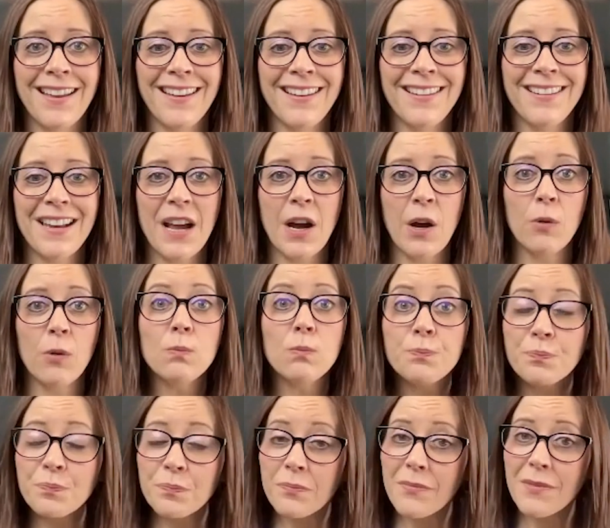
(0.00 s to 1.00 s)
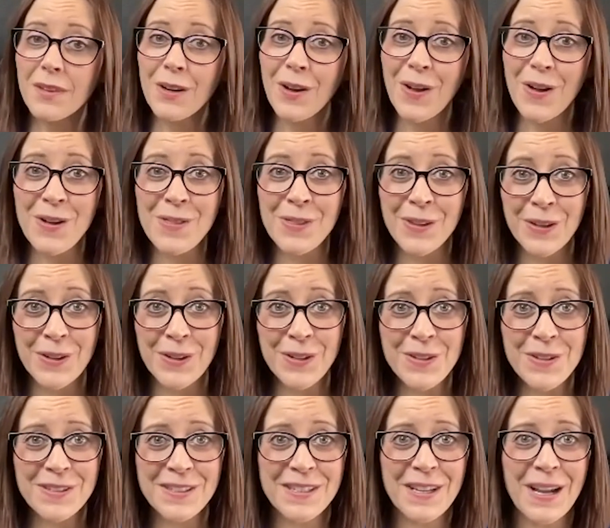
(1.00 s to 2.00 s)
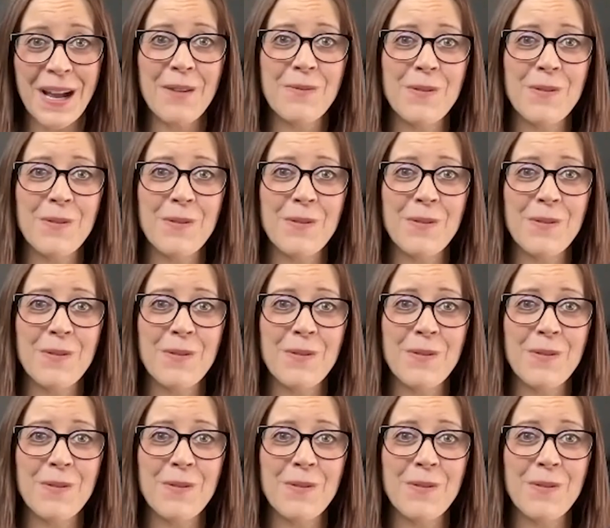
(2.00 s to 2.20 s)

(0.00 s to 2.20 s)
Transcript: Now, on the good news side,